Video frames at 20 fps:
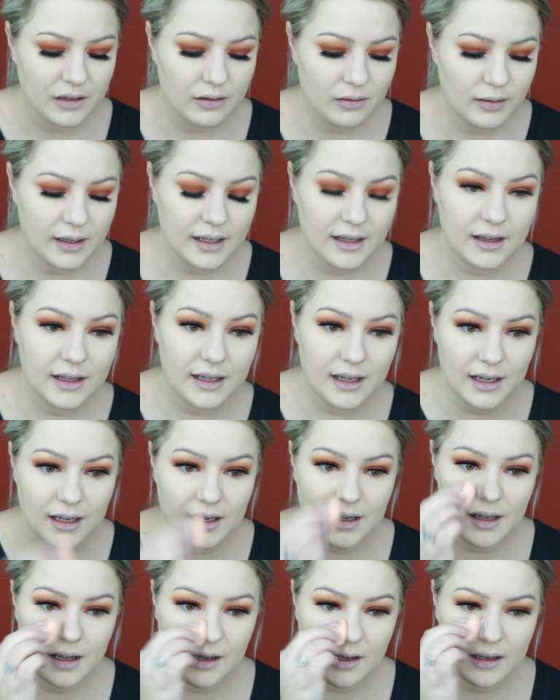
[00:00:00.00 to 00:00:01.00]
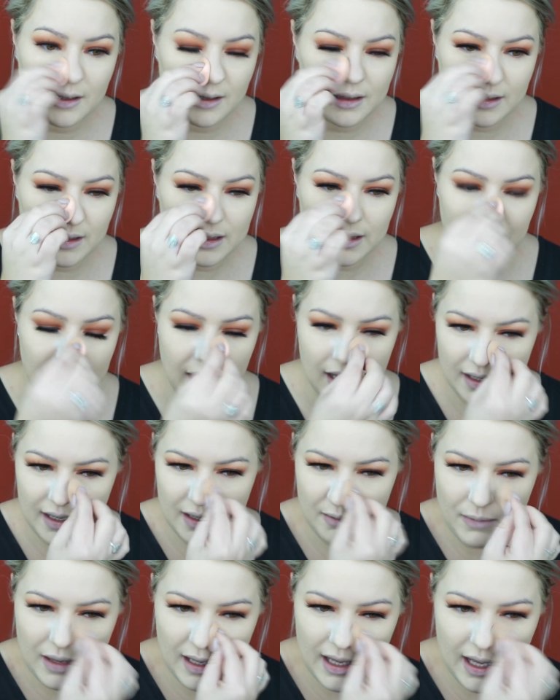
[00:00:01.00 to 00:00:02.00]
oily,
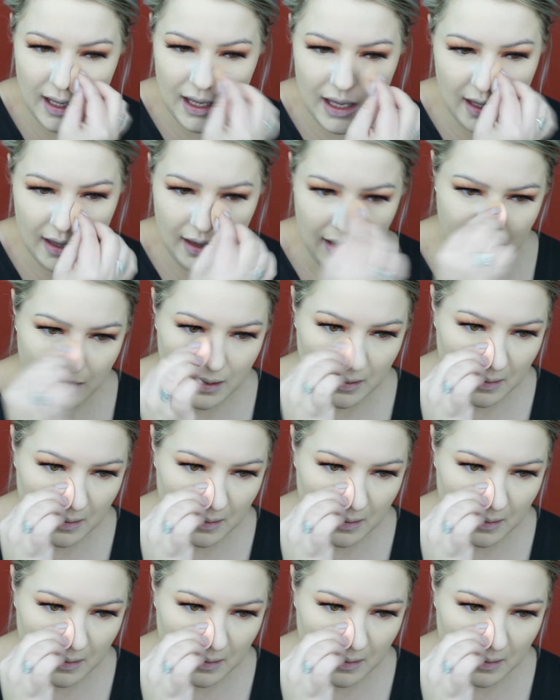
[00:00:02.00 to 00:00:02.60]
lucky me,